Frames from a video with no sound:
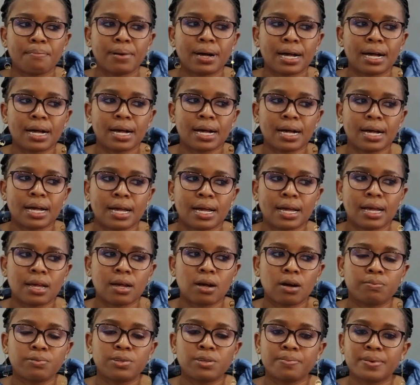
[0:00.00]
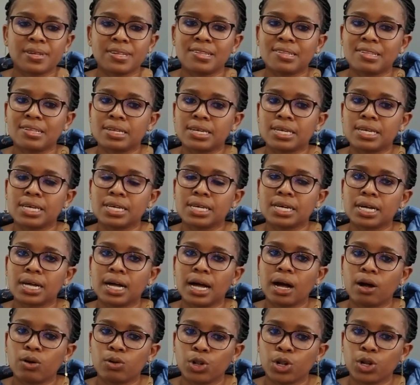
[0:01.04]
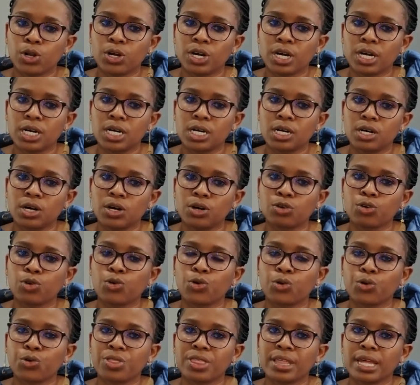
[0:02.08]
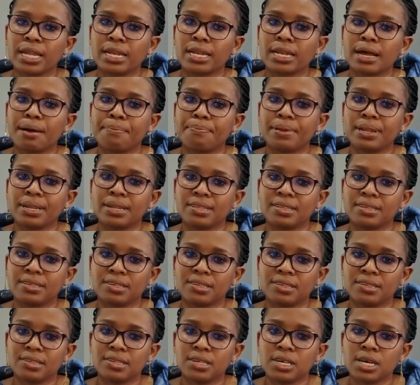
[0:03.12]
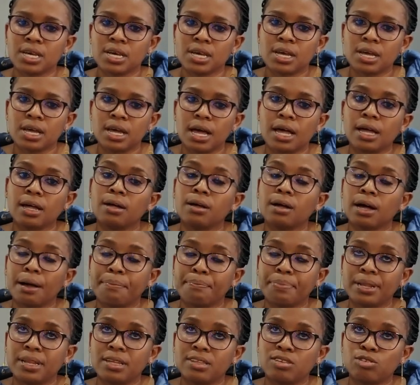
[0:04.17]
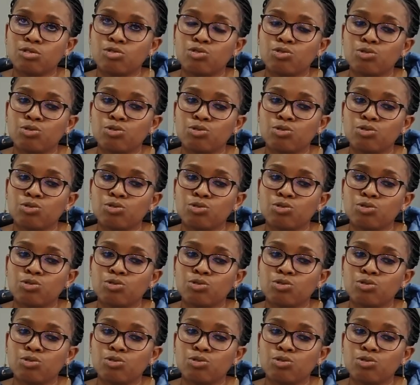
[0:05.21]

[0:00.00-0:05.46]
My optimistic outlook on growth and abilities. Ability